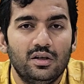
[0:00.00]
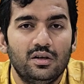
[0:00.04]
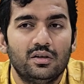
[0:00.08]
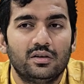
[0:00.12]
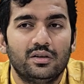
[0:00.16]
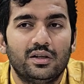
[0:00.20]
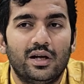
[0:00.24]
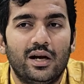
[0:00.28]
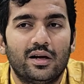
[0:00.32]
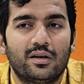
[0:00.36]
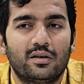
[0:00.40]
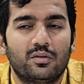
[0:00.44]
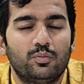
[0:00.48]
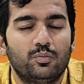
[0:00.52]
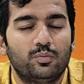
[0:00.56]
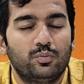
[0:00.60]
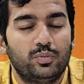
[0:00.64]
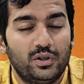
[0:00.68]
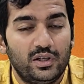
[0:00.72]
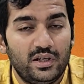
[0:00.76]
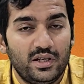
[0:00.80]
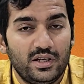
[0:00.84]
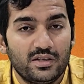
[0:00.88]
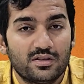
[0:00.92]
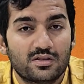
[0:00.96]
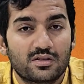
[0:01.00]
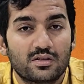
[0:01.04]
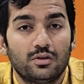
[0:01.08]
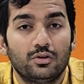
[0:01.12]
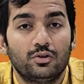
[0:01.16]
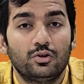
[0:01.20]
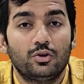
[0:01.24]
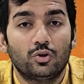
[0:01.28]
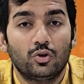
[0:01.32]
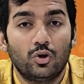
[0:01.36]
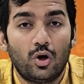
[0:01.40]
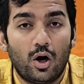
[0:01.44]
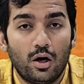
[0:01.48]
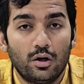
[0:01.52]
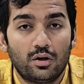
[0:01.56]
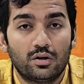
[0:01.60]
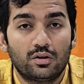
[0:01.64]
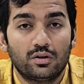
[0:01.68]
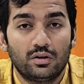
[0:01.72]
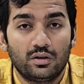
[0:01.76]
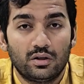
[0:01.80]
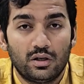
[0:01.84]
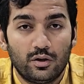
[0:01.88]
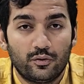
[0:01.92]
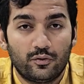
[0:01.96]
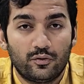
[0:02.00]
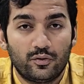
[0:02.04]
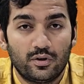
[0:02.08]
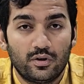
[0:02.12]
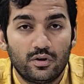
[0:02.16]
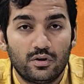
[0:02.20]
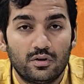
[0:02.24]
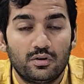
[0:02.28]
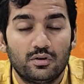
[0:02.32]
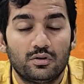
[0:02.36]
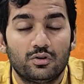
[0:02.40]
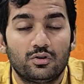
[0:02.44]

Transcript: that please do not refer